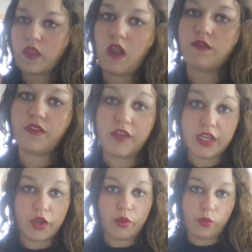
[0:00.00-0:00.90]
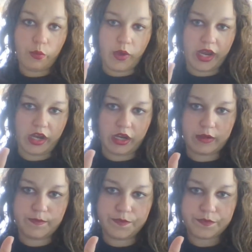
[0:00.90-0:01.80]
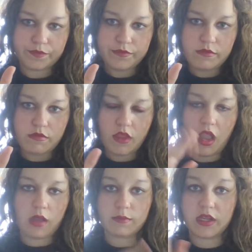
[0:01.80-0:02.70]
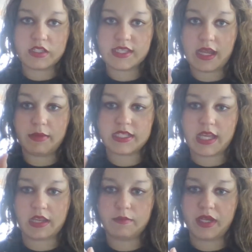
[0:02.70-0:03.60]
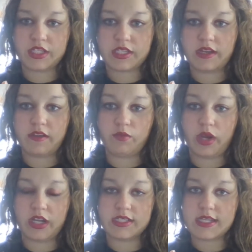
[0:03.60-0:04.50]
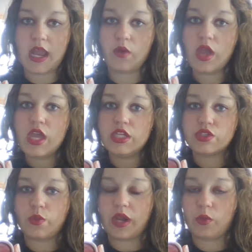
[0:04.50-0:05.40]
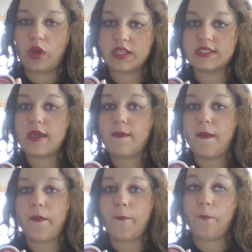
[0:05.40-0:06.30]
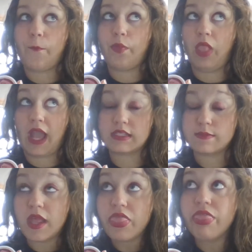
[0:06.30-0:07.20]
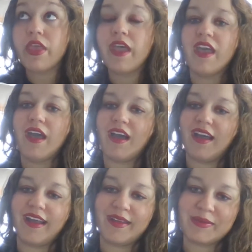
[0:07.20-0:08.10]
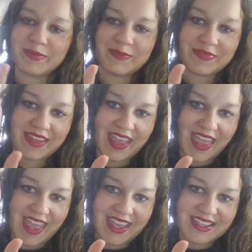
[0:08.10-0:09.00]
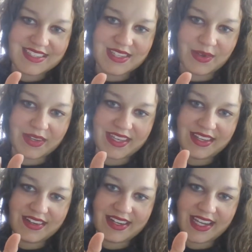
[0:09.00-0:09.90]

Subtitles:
of the video where a side-by-side comparison of where it is now to where it was last month. Um, so here it